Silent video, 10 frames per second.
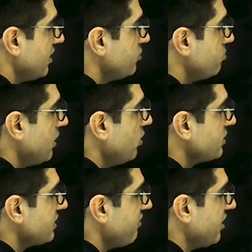is below
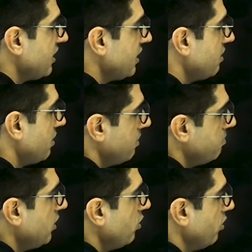
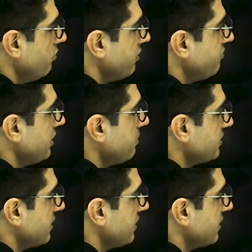50%.